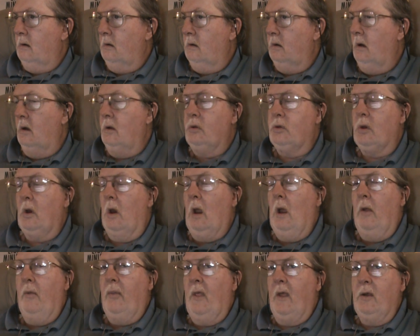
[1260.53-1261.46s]
There's a
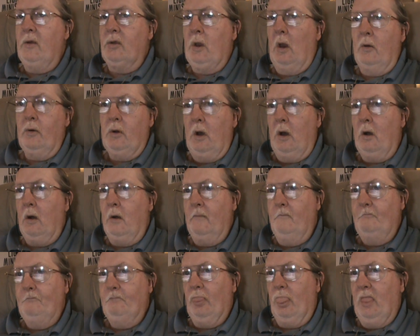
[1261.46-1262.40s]
lot of things out there
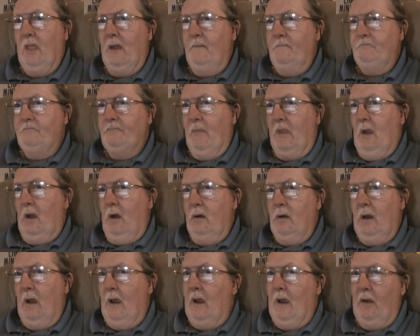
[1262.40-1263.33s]

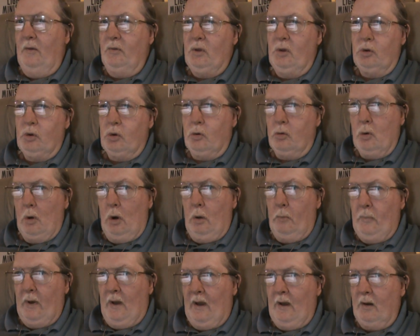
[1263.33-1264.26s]
that has its
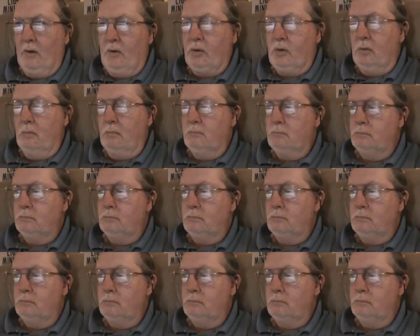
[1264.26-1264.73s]
drawbacks.